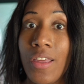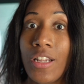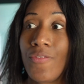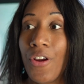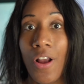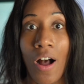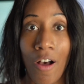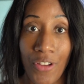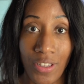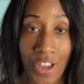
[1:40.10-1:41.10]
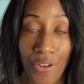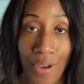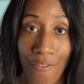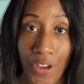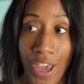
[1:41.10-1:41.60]
it is very obvious that you
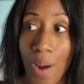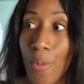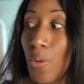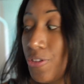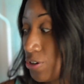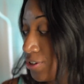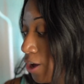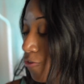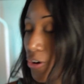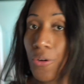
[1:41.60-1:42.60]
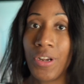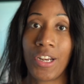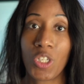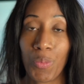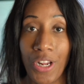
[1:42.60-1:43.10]
have a camera. With your cell phone, it
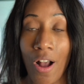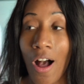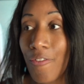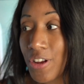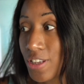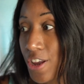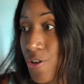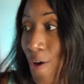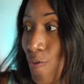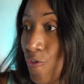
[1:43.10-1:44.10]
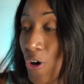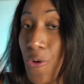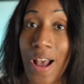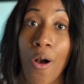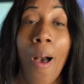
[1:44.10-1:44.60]
is pretty obvious that you have a phone
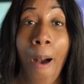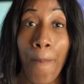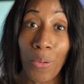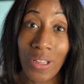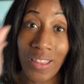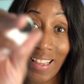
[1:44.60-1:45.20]
now. But with